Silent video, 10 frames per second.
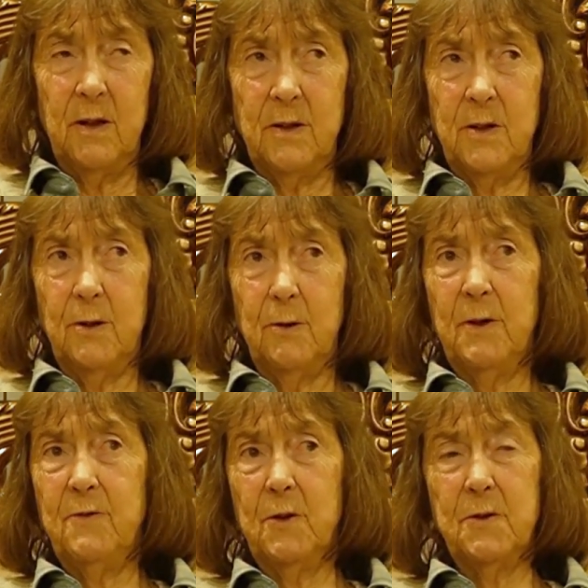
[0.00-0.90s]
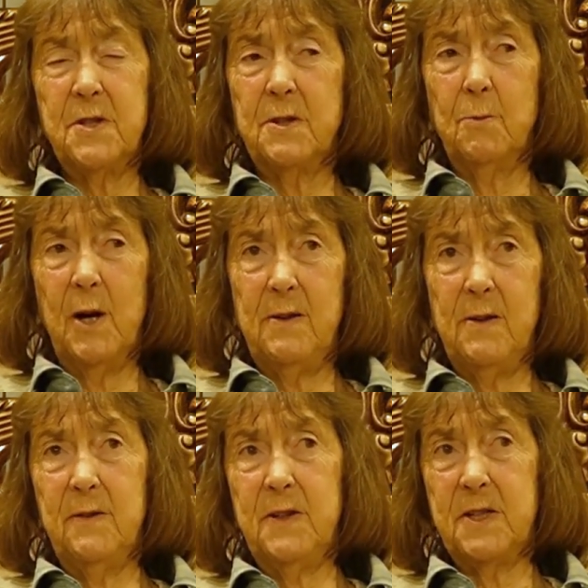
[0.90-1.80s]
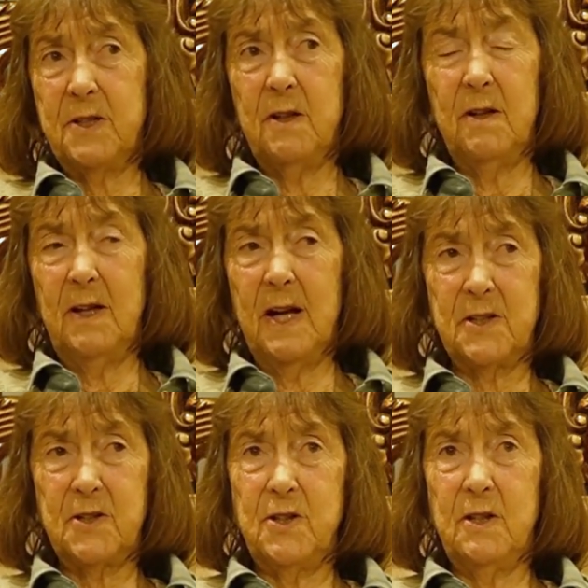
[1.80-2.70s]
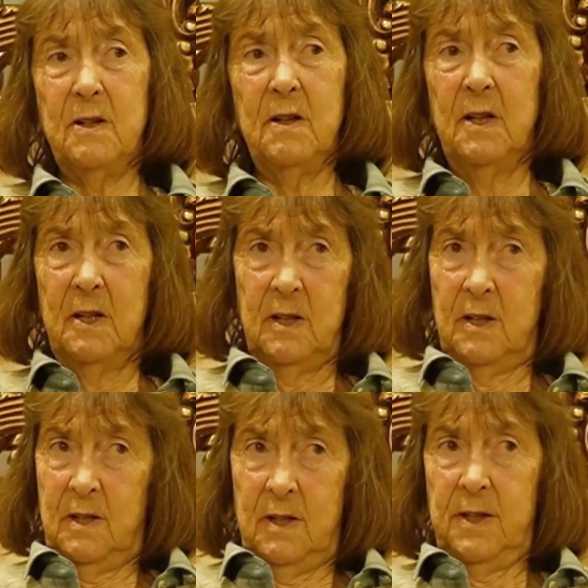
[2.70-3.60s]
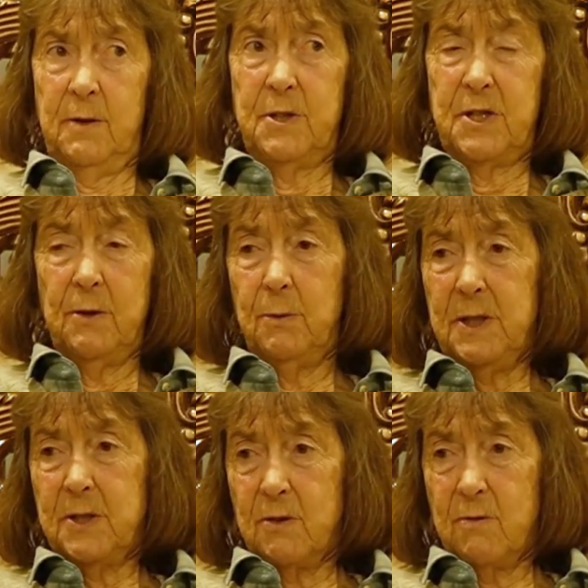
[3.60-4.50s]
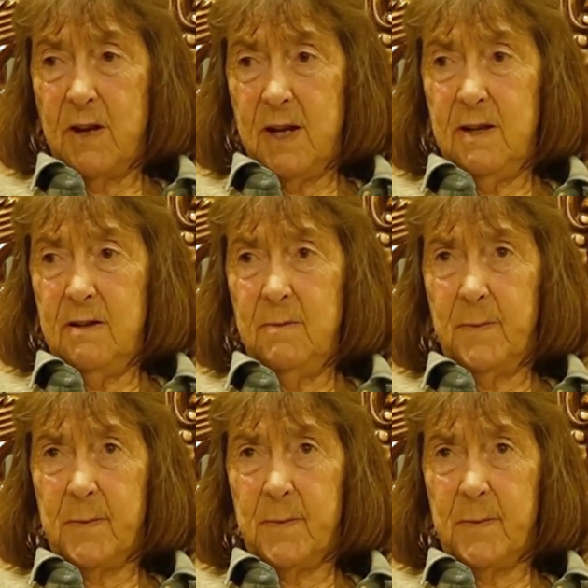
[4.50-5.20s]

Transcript: we noticed the weather this year. Last year, there was no winter rain,